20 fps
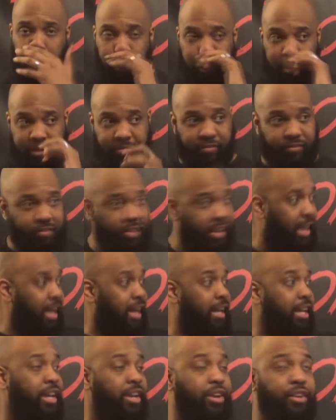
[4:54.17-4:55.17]
And
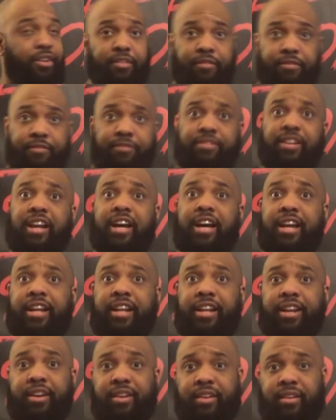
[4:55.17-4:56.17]
flying here and flying
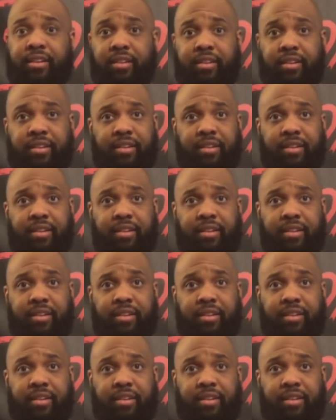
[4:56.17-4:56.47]
there.